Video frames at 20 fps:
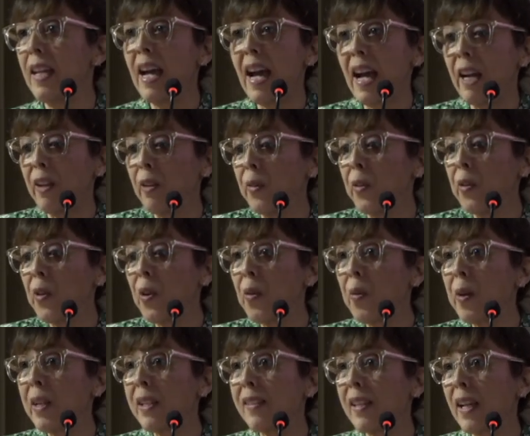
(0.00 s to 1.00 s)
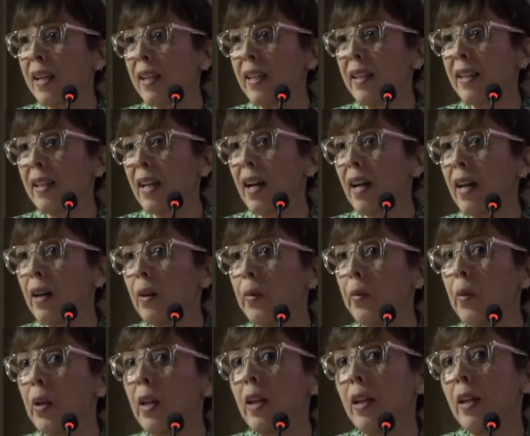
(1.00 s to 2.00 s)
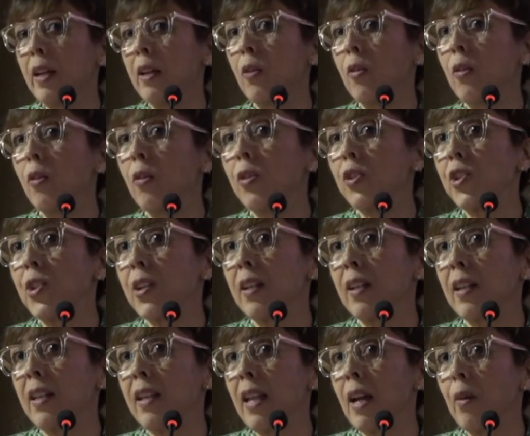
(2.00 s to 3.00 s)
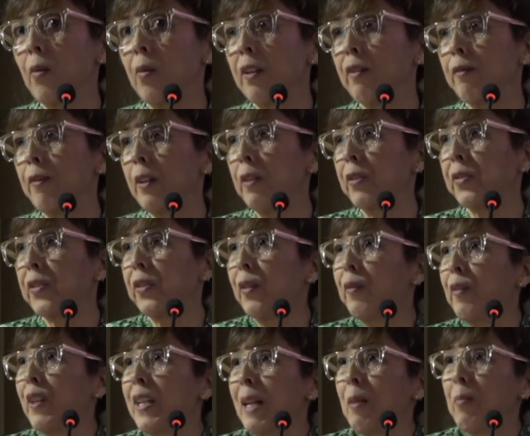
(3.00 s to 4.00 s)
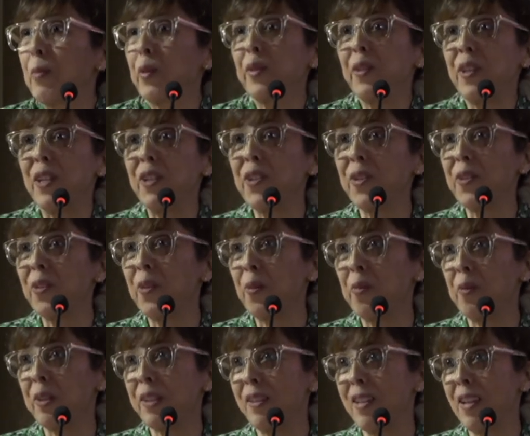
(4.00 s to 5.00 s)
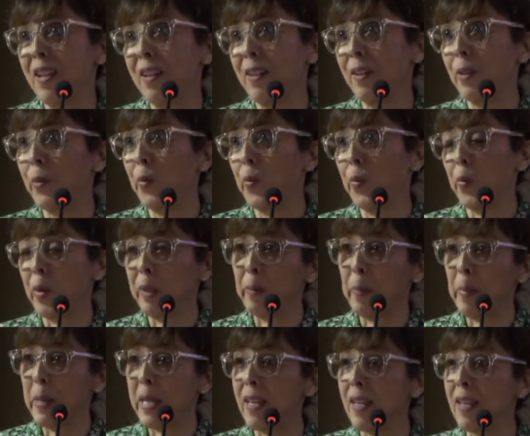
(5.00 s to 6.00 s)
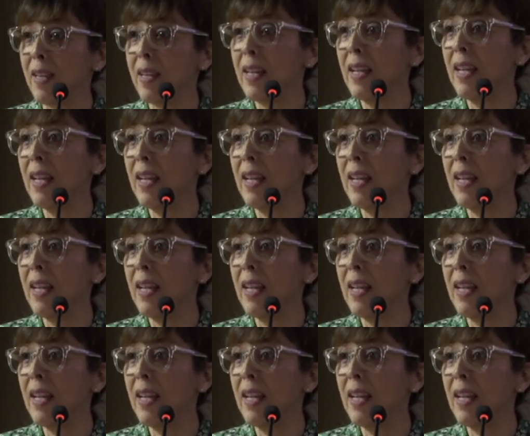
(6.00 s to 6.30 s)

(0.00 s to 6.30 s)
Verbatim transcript: I don't know exactly how ecologically our philosophical position towards the Earth will be.